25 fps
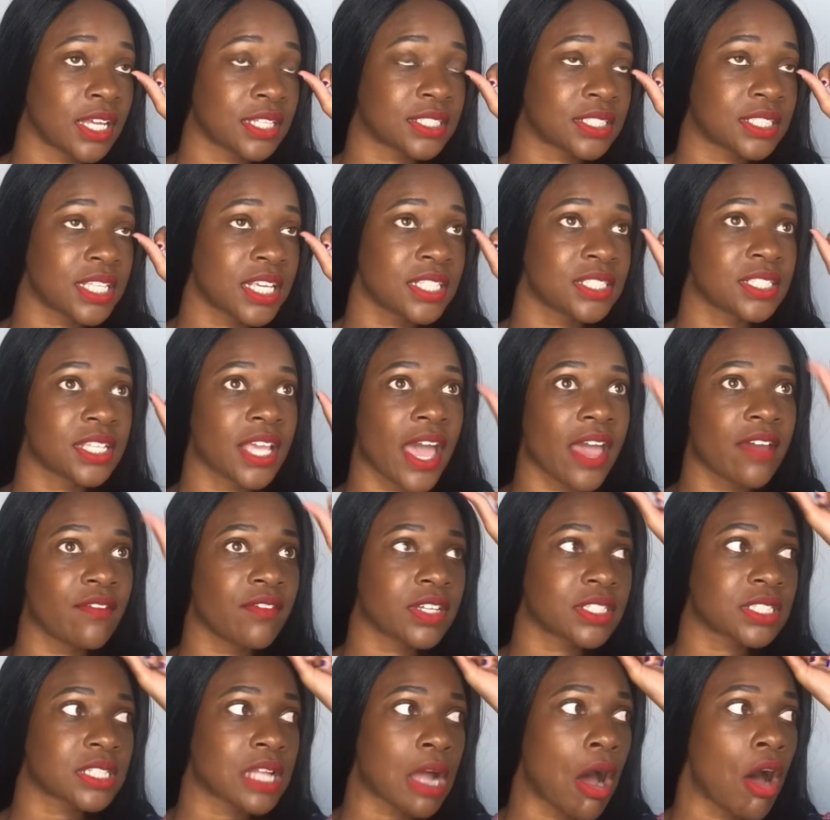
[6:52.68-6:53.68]
Sis
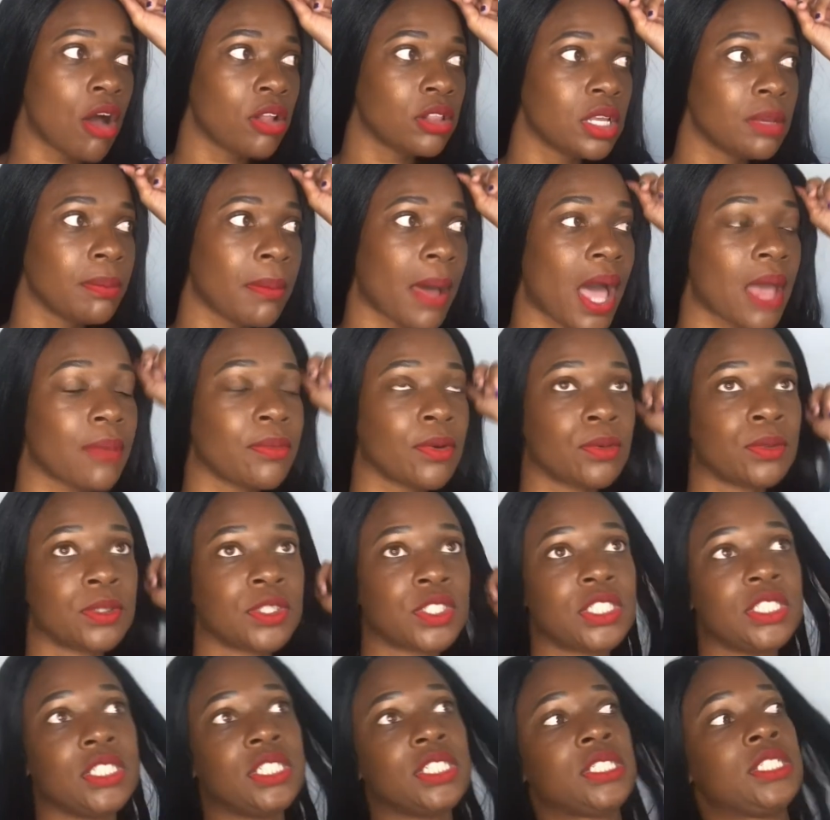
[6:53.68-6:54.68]
gave us the Holy Bible when
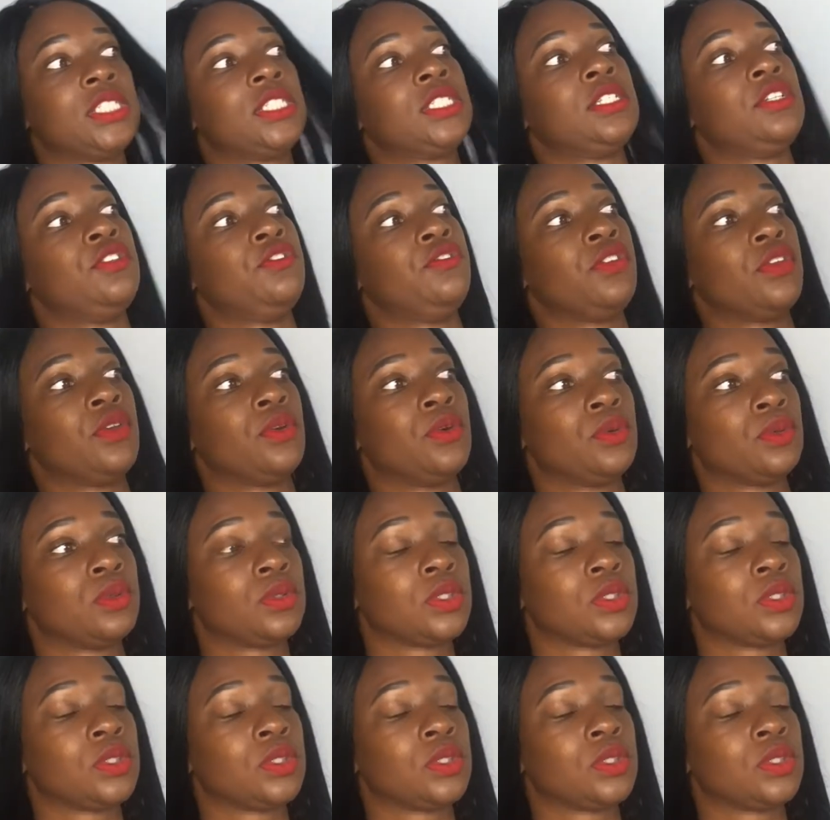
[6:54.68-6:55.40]
she did this interview.